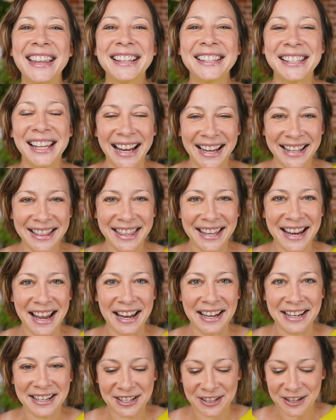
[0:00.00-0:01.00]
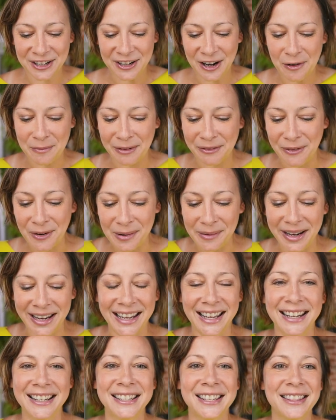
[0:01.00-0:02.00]
second thing I need you to know before we
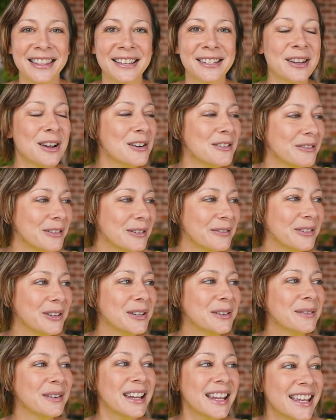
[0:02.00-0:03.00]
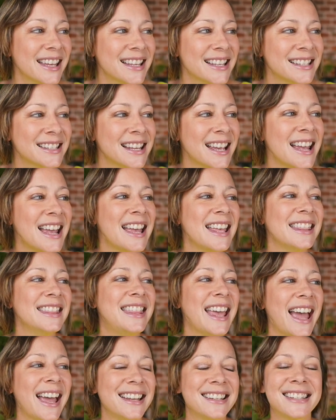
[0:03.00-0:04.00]
get into this overview is
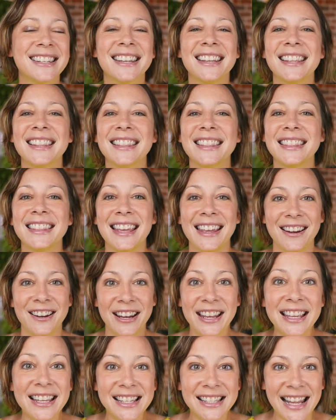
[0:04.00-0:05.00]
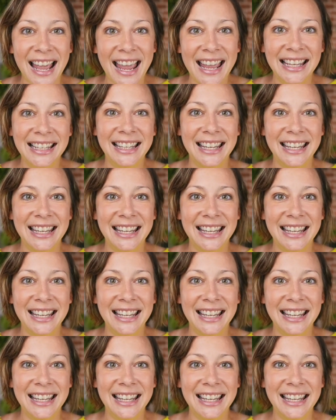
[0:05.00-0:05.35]
that there is a